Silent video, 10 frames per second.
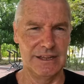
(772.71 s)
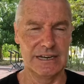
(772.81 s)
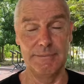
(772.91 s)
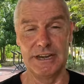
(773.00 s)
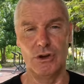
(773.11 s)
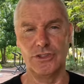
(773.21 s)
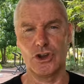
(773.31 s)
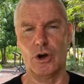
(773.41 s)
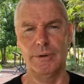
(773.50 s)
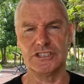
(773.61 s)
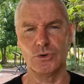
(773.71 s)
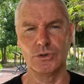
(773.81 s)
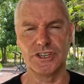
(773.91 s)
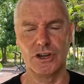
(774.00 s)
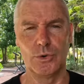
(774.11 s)
Let me know in the comments
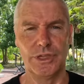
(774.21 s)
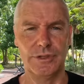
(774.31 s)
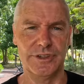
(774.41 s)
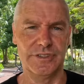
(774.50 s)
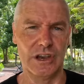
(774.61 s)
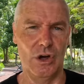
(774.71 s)
also whether you think the